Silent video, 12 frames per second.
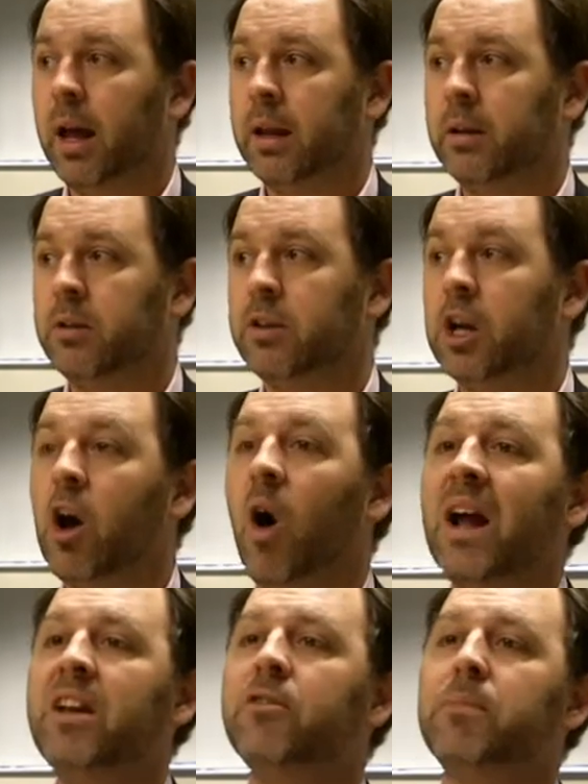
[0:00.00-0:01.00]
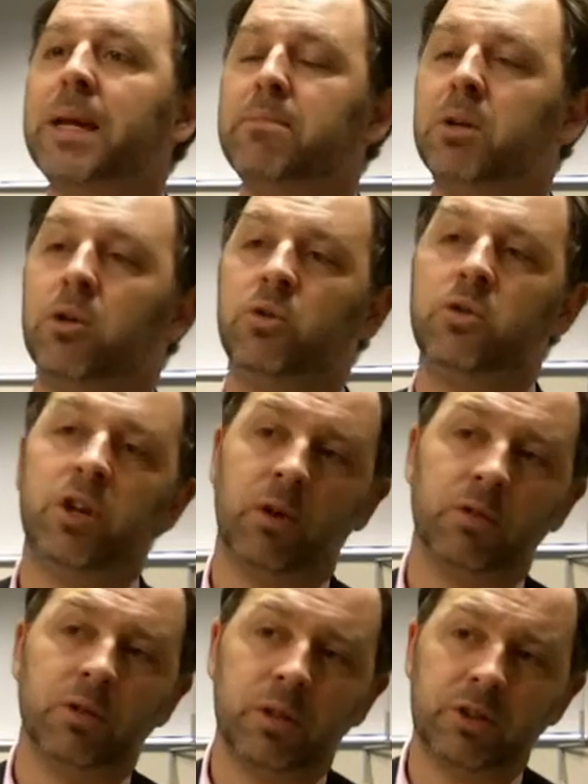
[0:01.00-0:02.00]
And the kind of people who
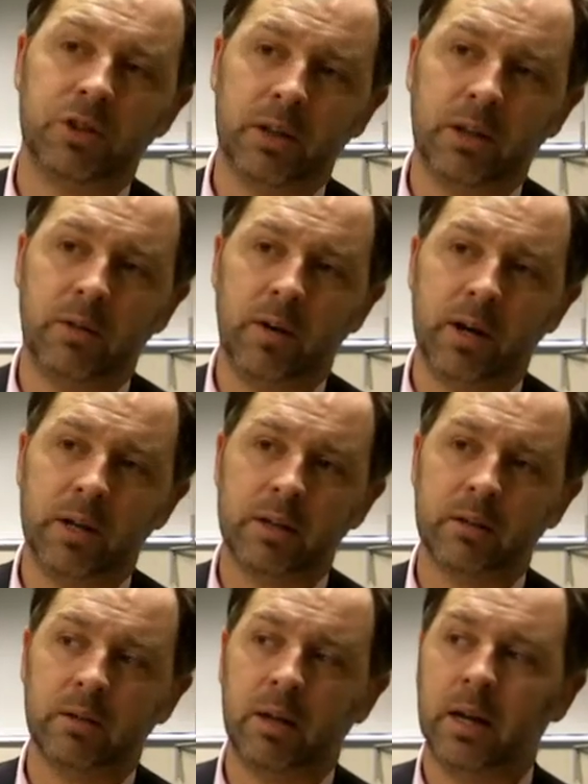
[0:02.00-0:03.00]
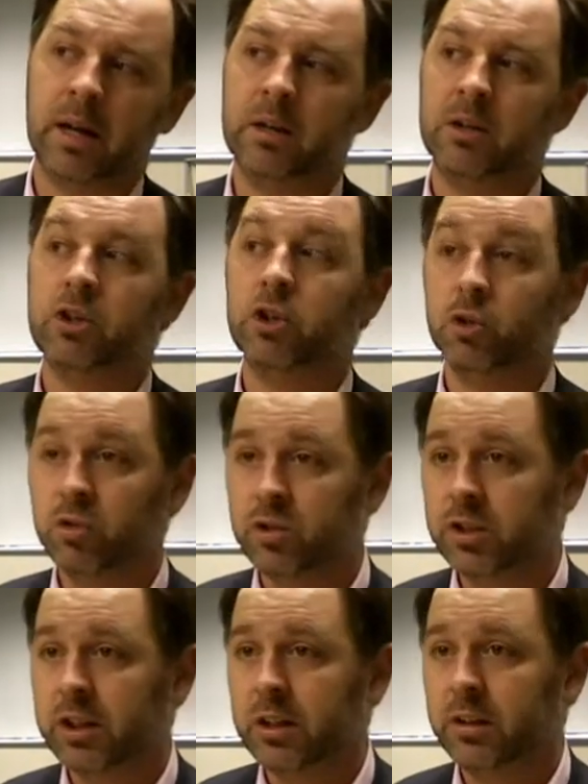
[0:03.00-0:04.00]
don't assign credit and
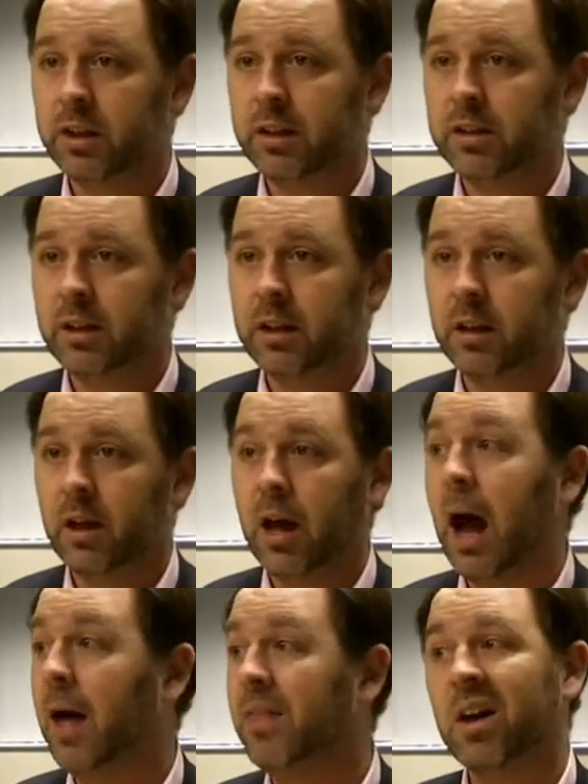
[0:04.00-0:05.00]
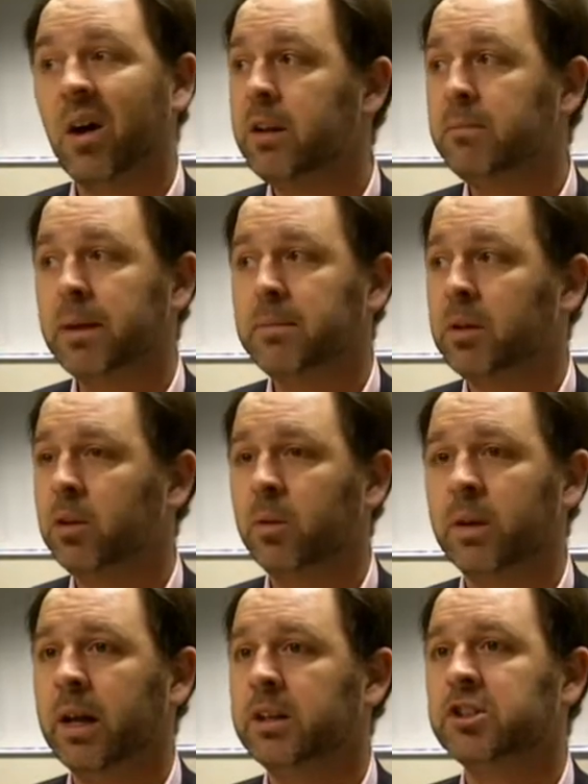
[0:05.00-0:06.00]
do steal data are the kind of people
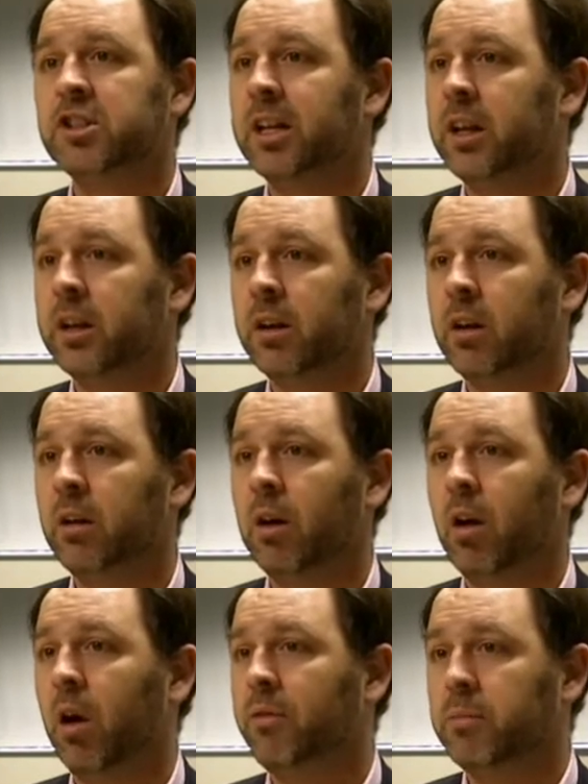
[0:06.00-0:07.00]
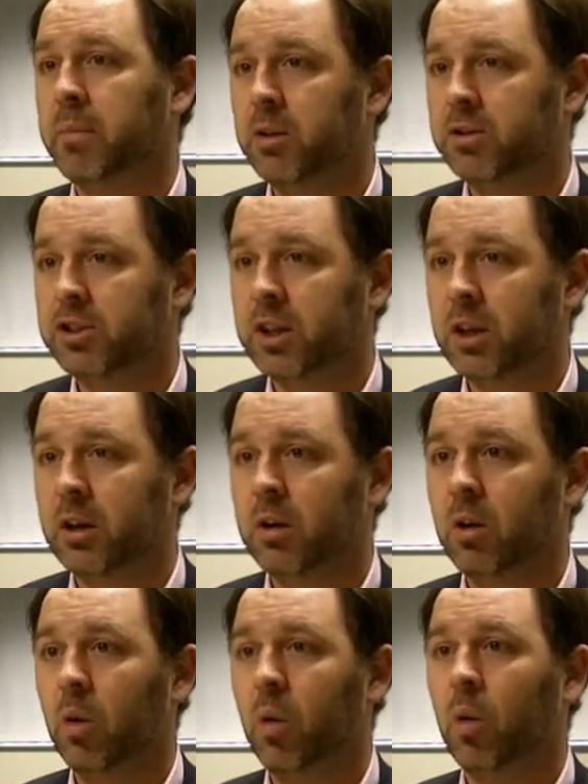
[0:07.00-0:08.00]
who are going to steal it off a
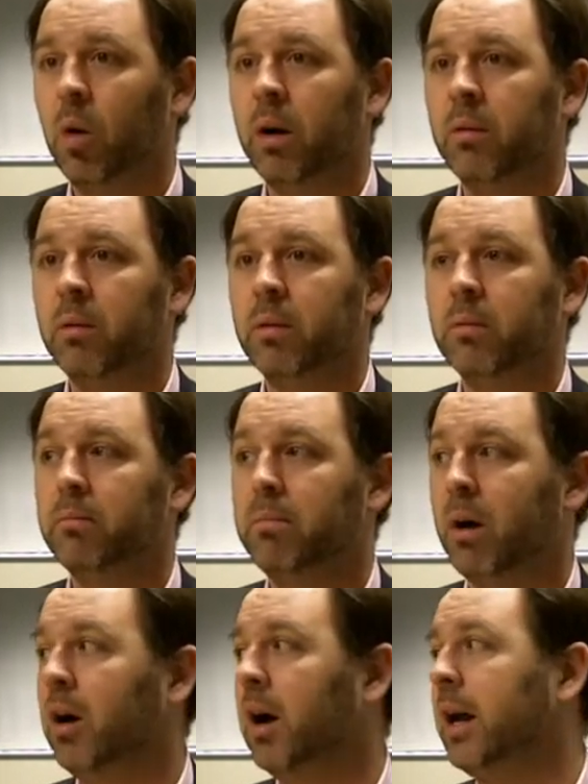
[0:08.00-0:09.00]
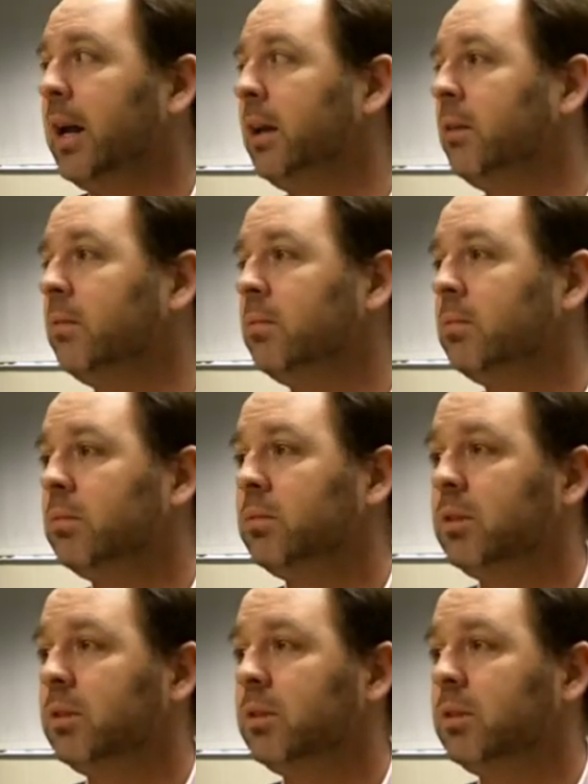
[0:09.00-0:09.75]
poster or by